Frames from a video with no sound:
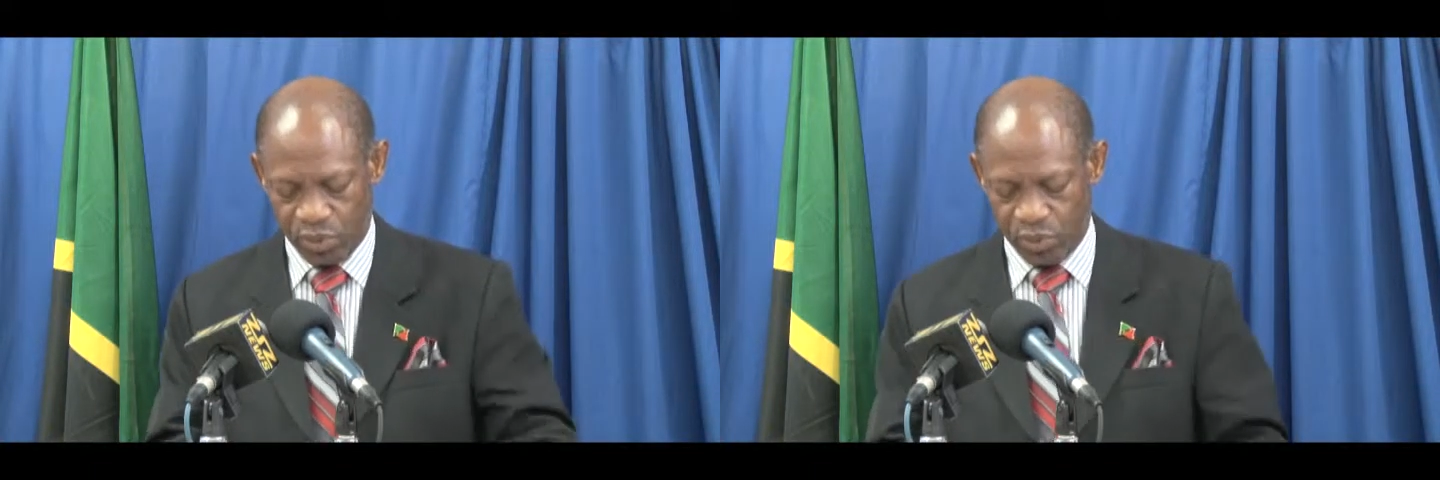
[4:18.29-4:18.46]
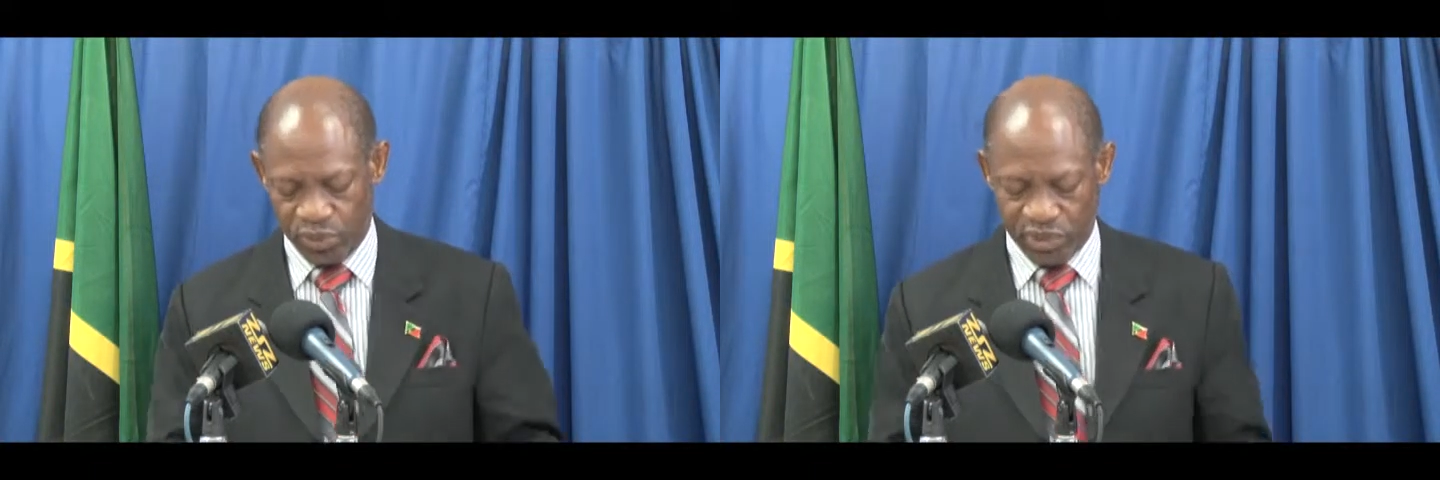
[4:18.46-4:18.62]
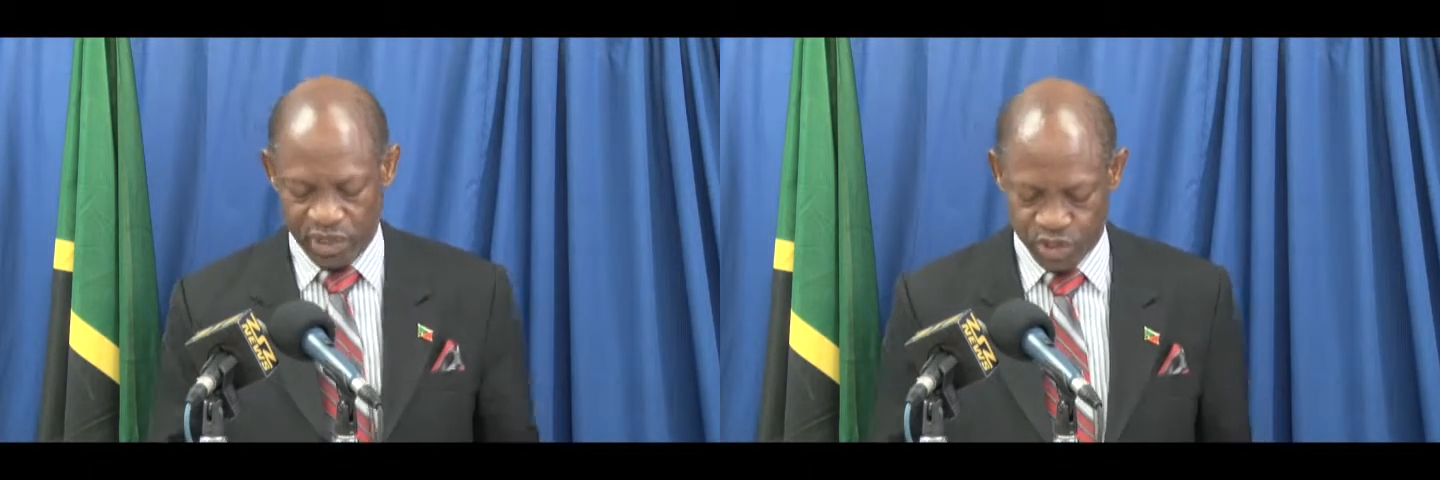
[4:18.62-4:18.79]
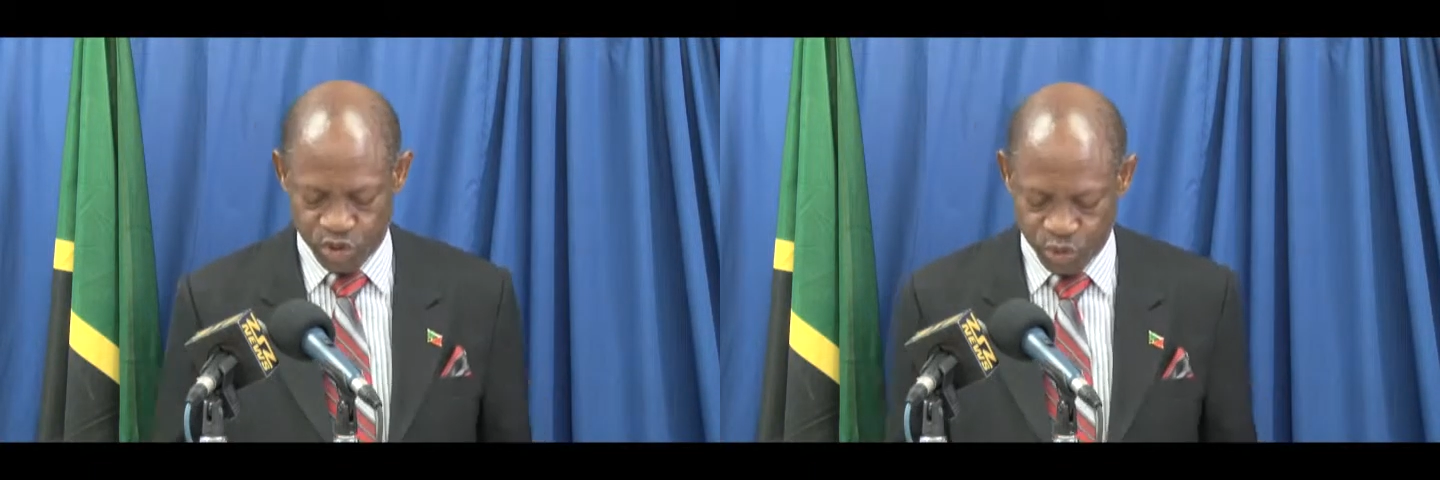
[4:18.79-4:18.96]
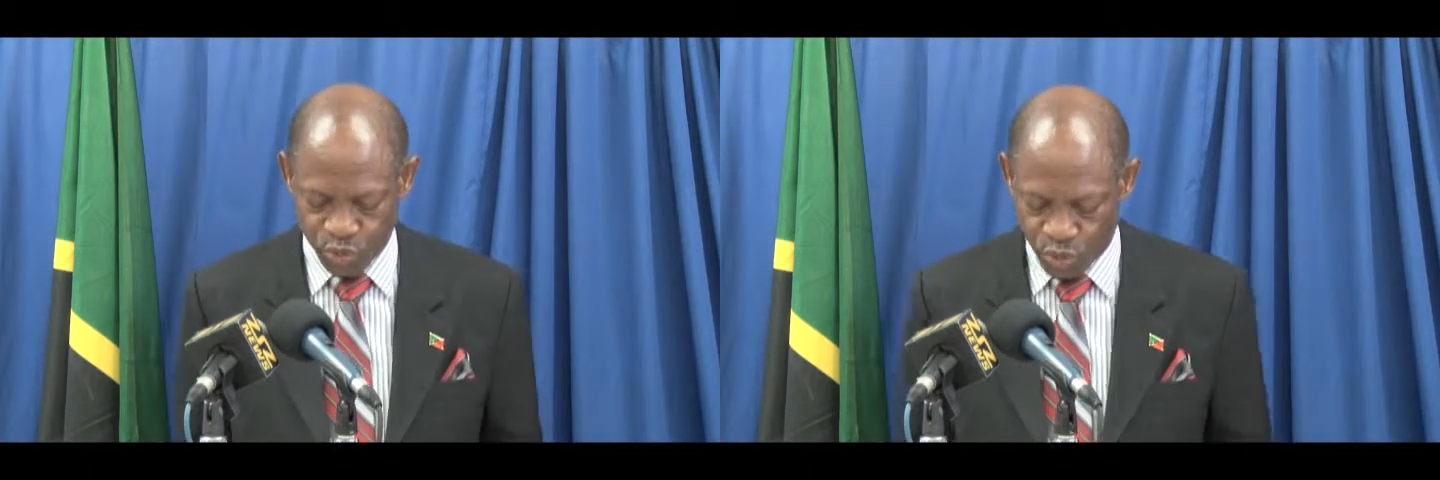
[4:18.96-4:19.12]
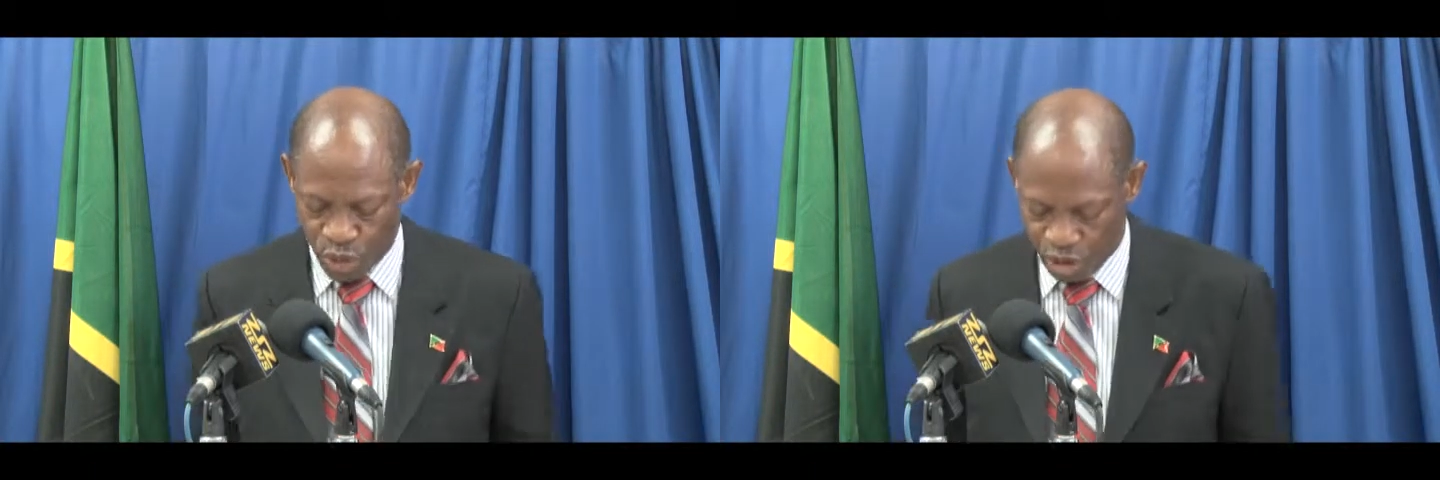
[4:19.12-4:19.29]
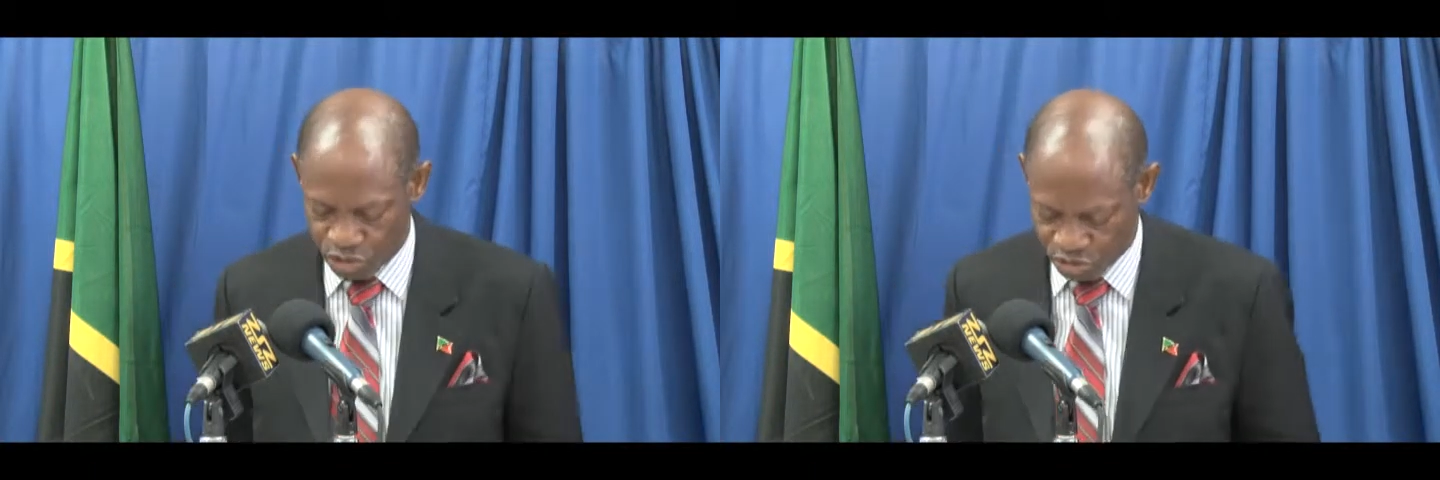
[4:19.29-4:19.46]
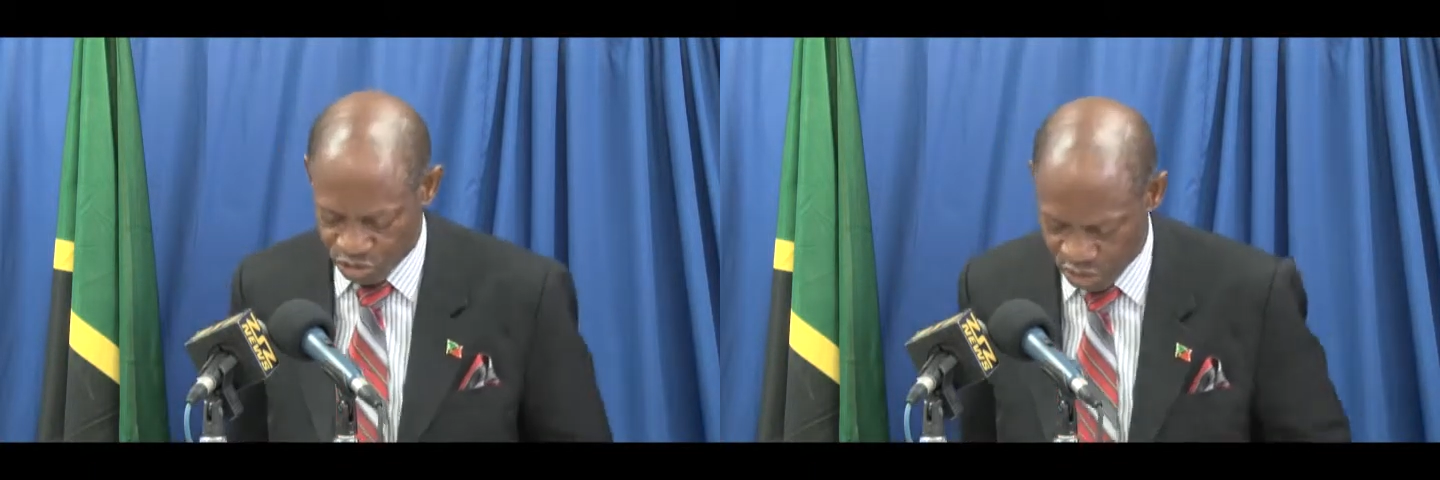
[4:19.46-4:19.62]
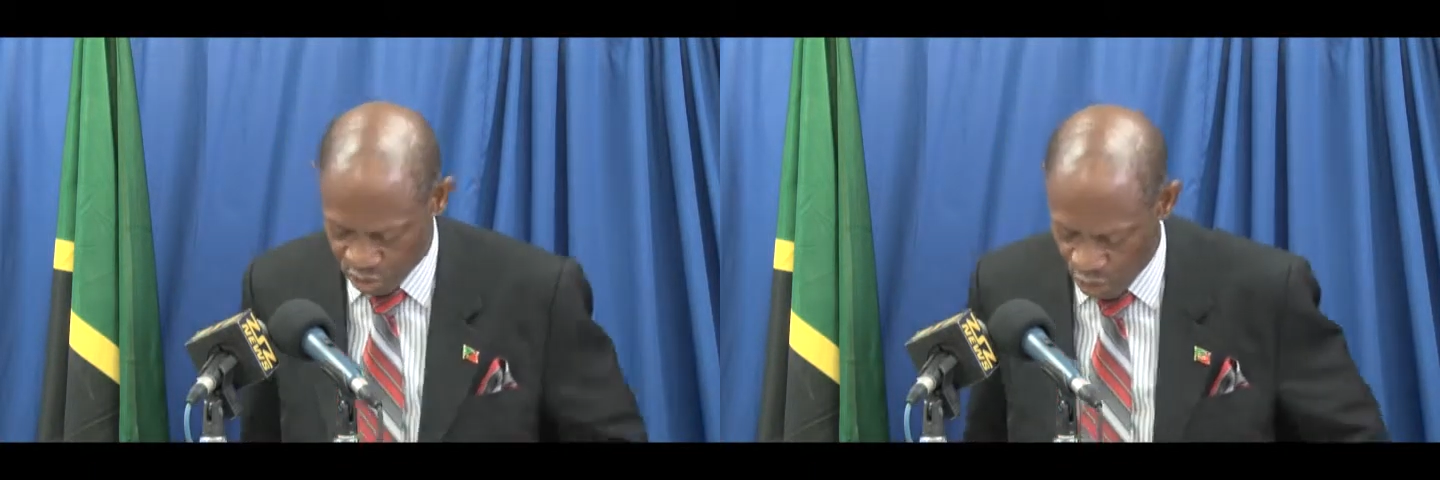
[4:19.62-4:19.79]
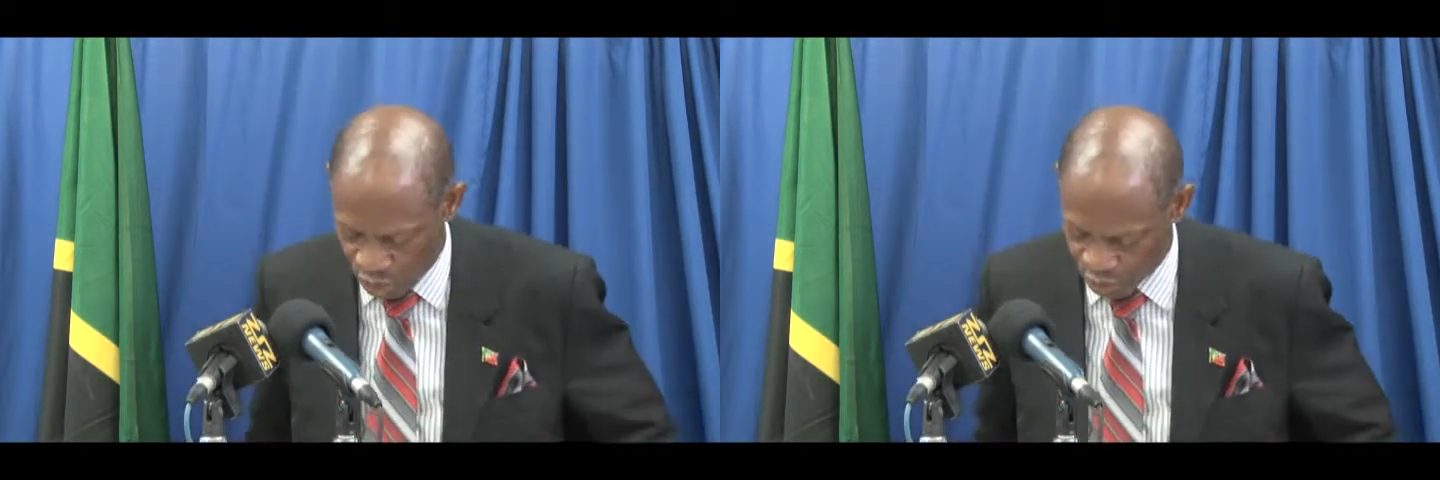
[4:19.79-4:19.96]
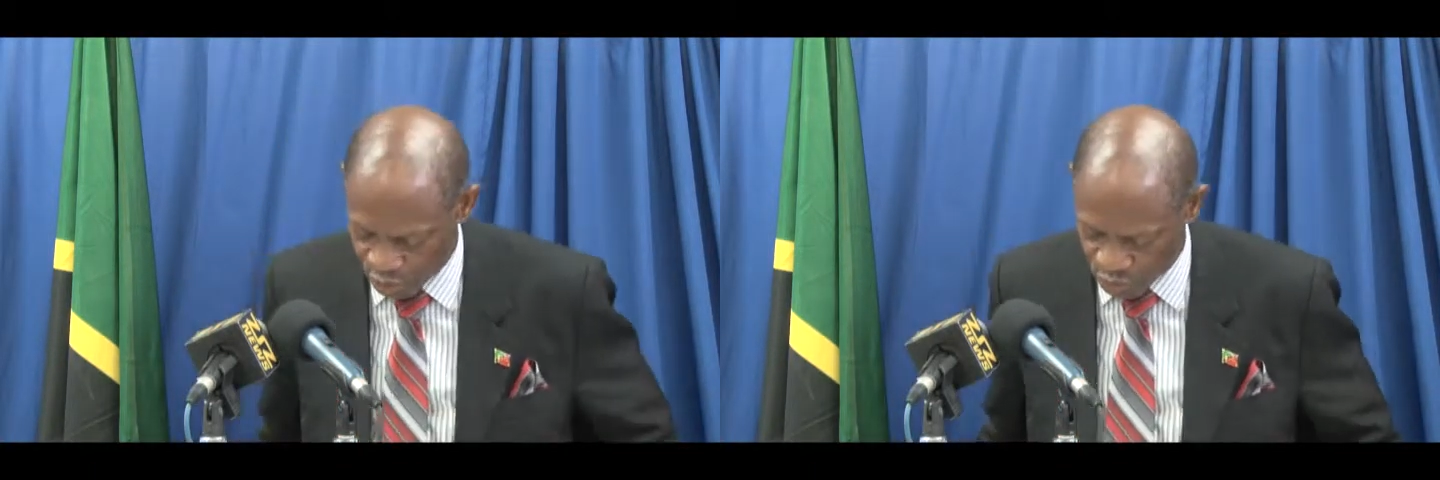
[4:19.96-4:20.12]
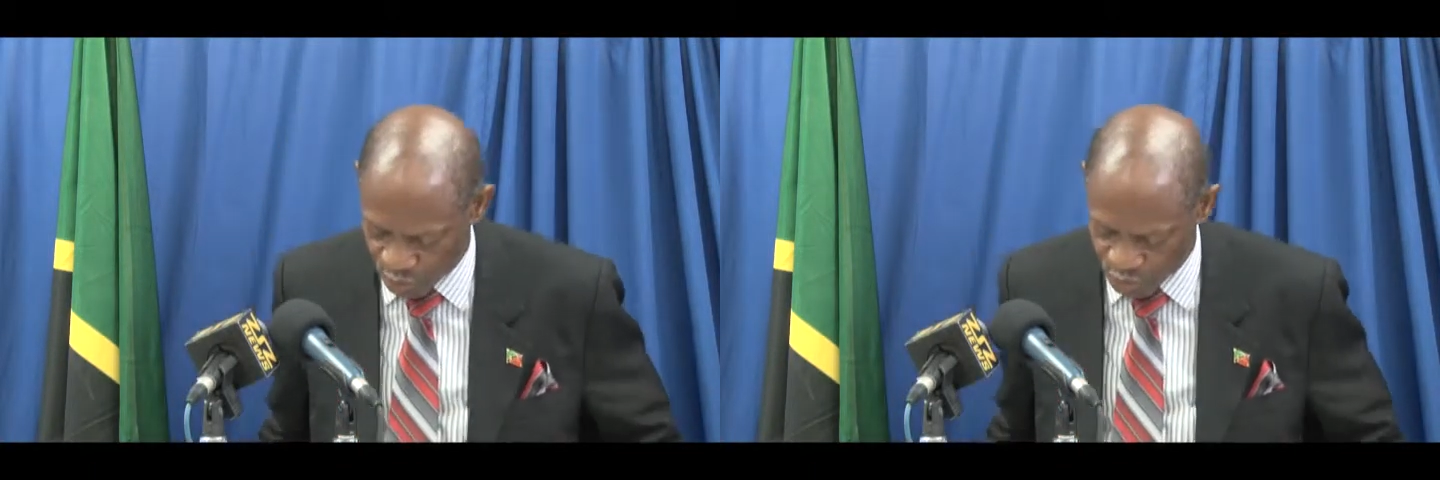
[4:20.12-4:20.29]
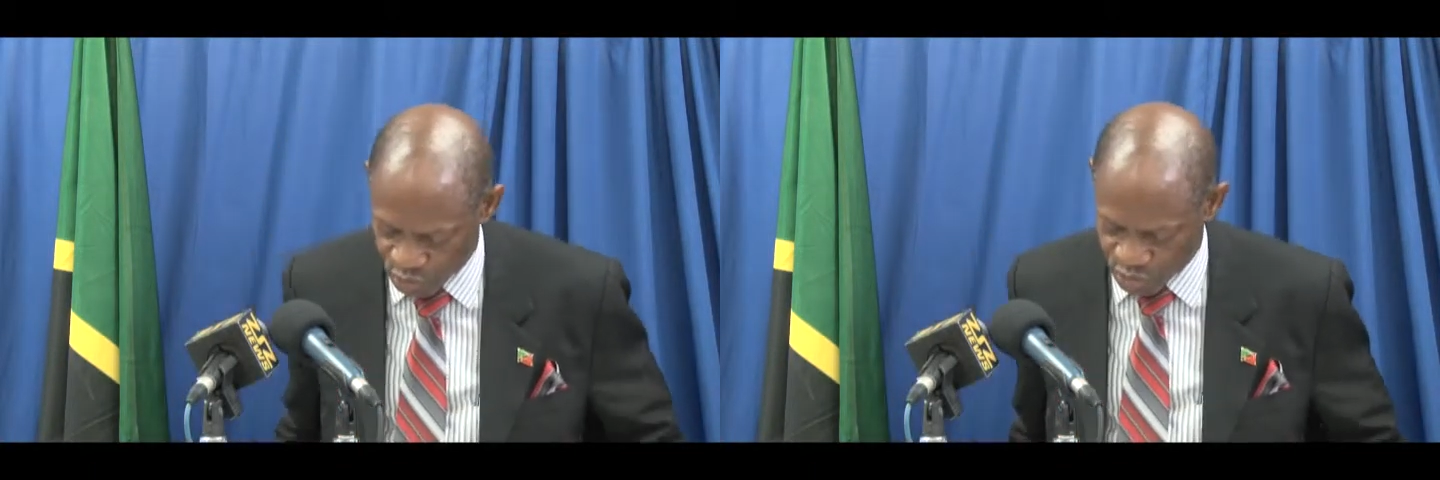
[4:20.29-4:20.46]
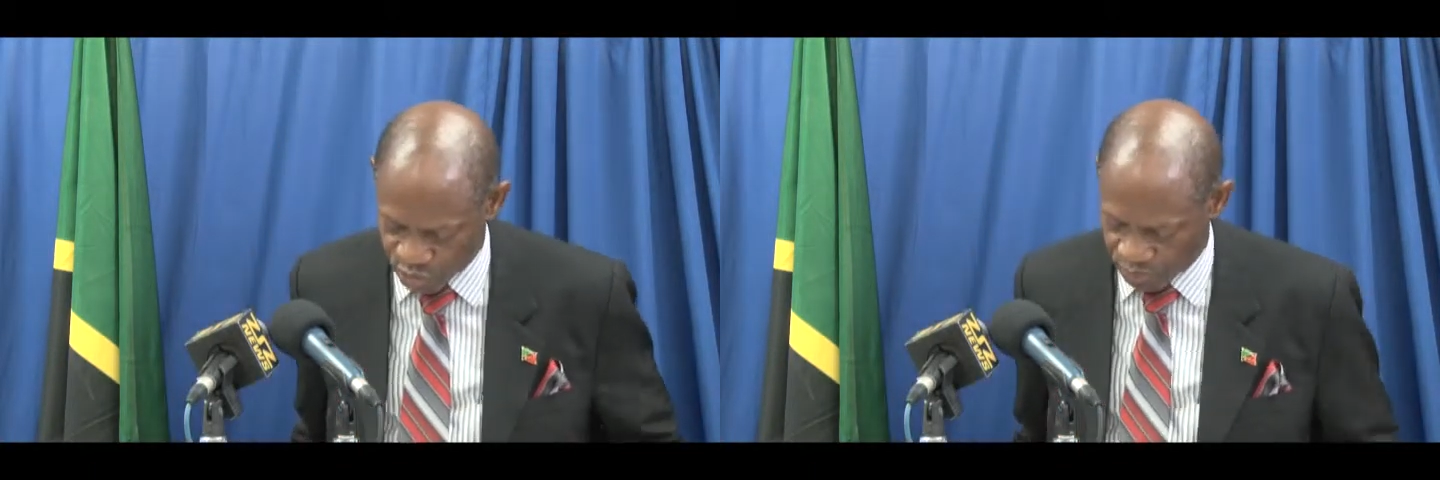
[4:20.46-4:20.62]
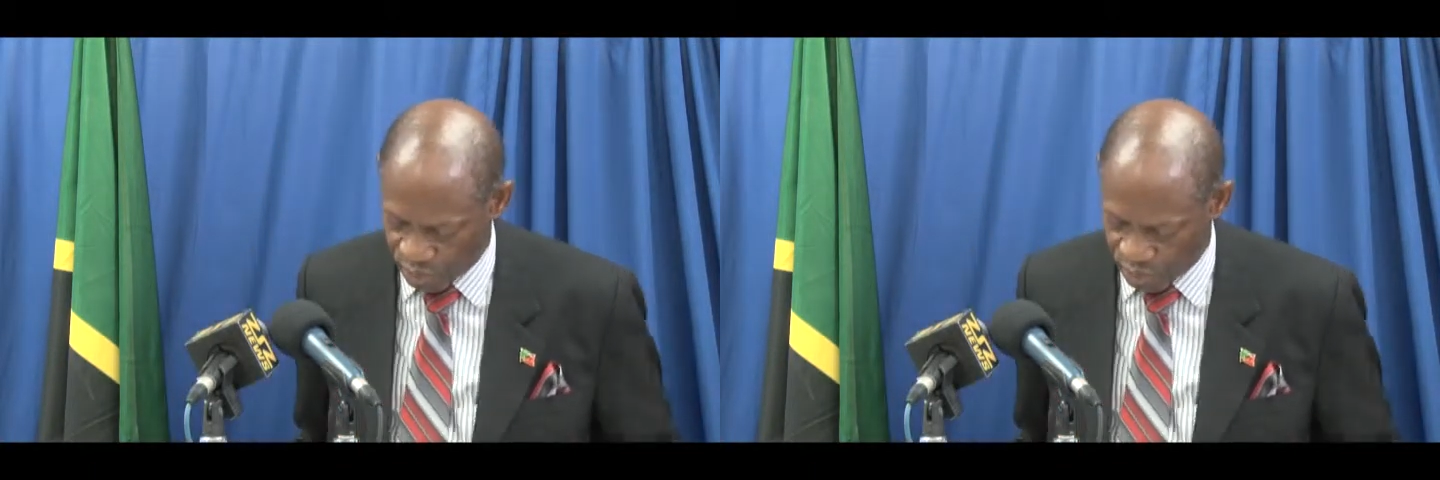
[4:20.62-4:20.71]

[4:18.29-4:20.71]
with its 200 condos,